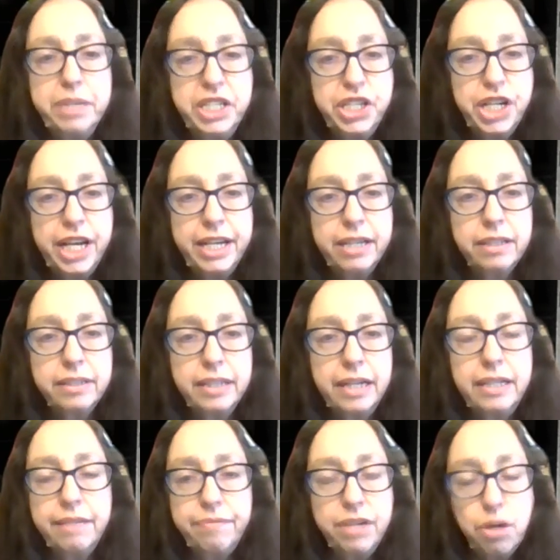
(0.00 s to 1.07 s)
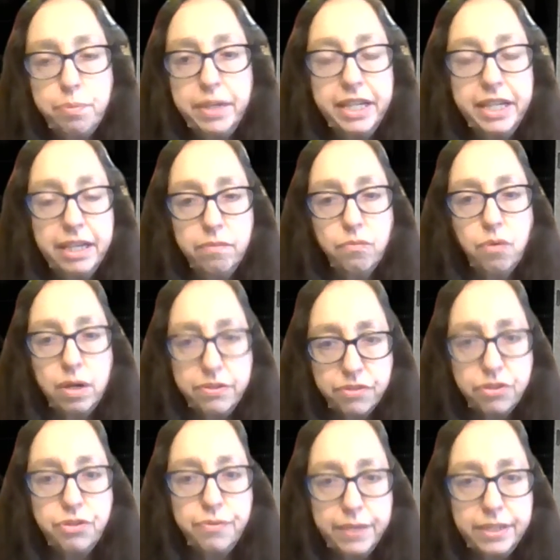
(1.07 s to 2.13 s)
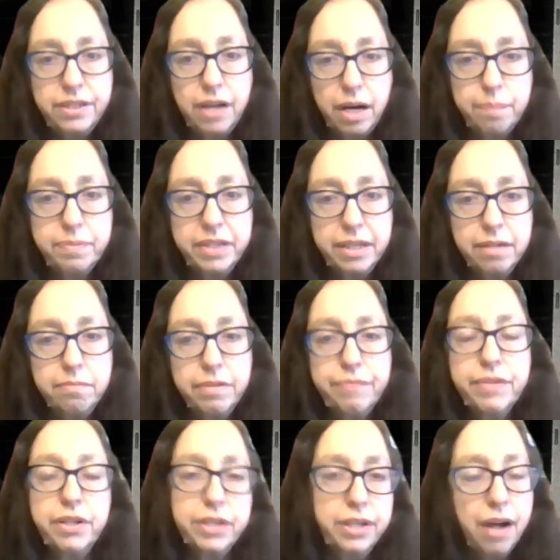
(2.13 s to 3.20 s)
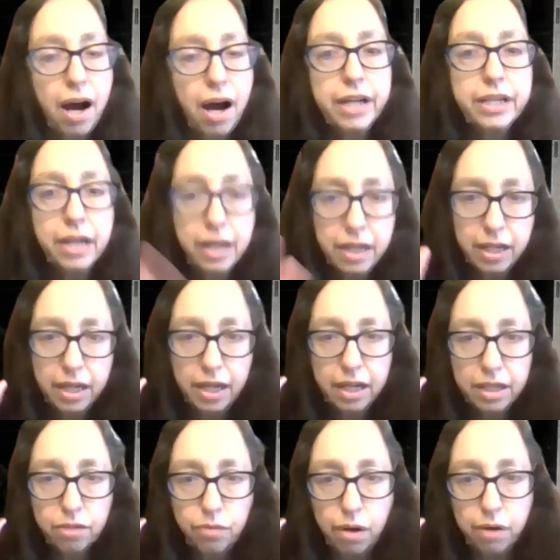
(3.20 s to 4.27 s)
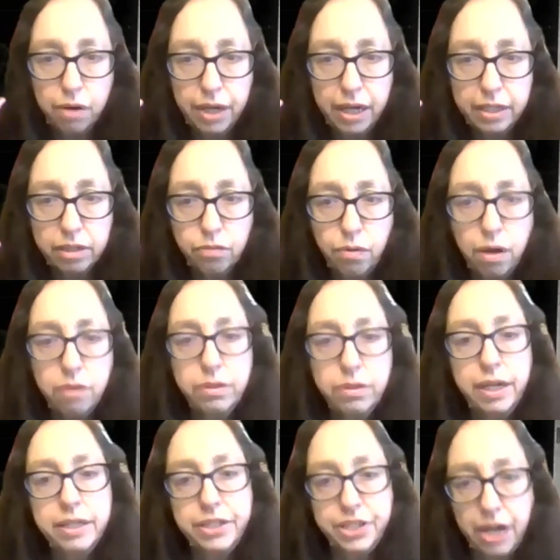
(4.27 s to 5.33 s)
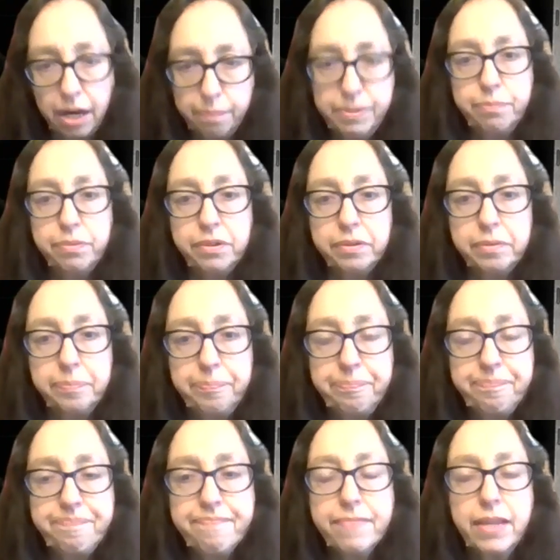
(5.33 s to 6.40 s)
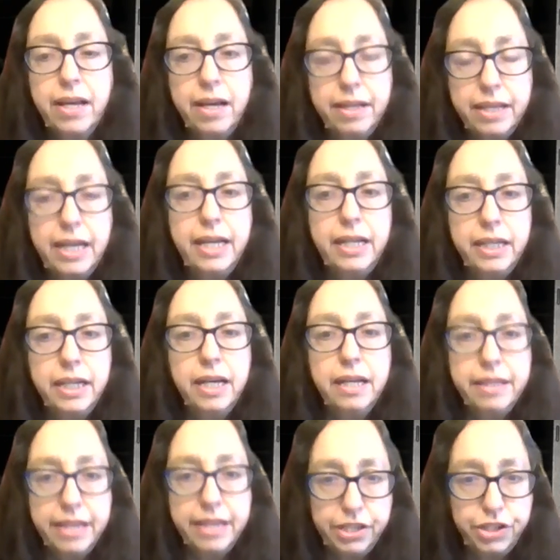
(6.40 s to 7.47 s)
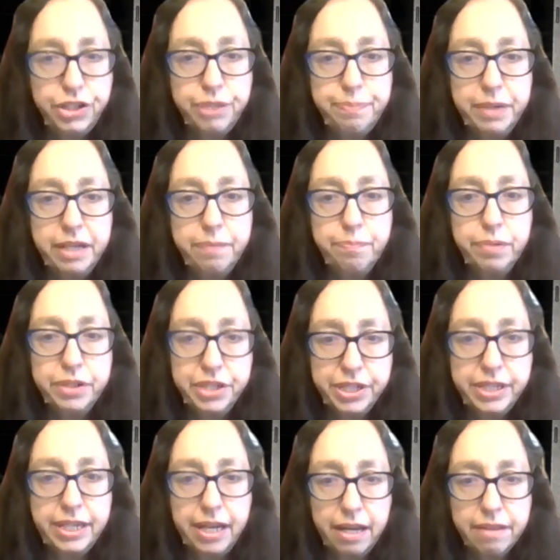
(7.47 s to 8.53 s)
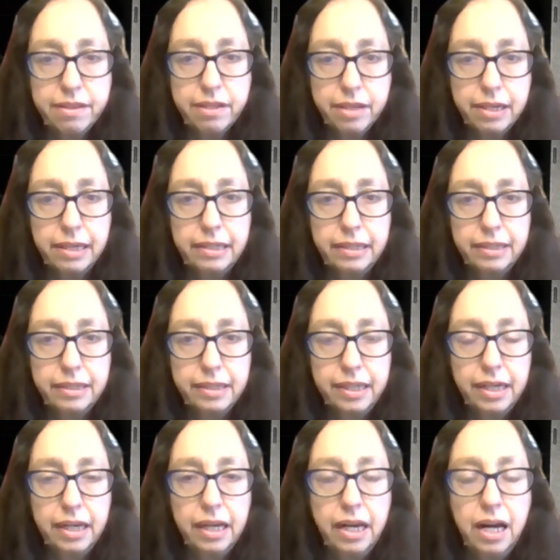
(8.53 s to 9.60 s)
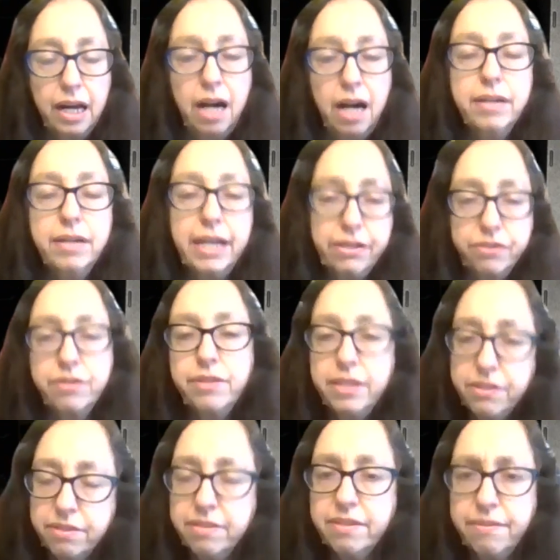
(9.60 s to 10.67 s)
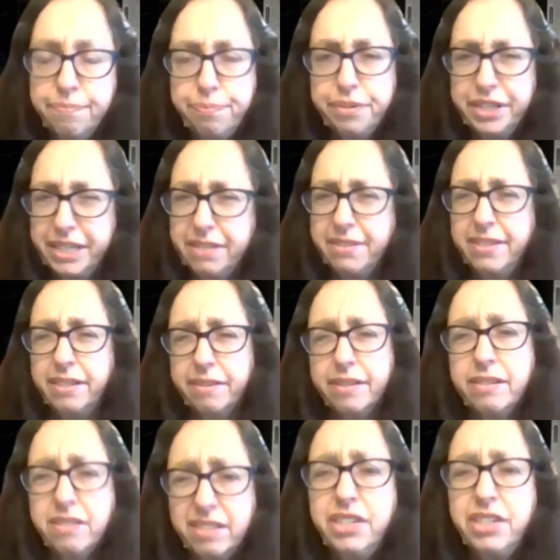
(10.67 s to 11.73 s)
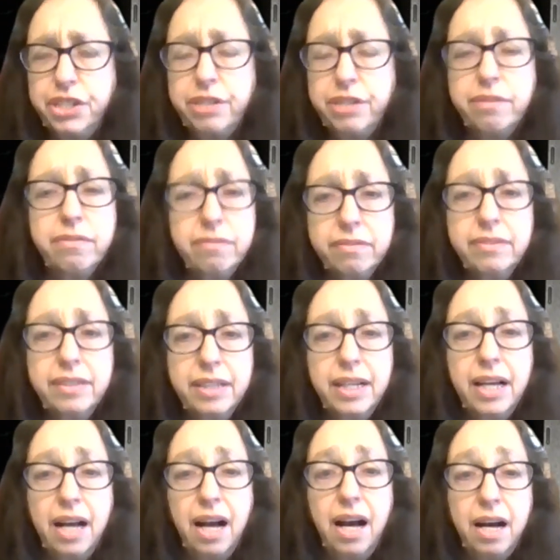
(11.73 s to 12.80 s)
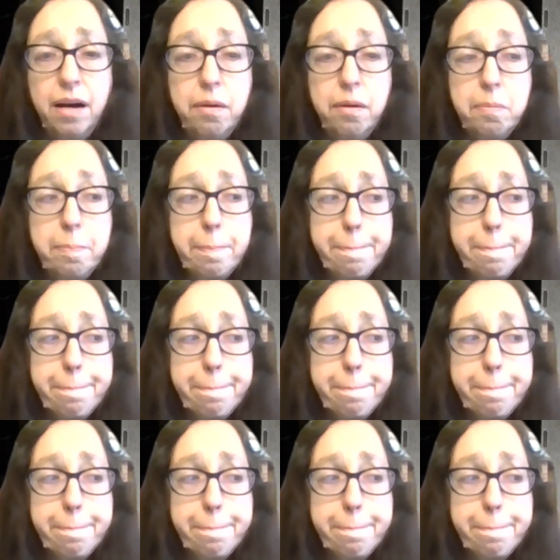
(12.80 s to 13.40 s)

be jailed, and if nobody wants to adopt them, if they're not quote unquote adoptable, then they should be put to death. Okay, so this is a pretty serious issue. And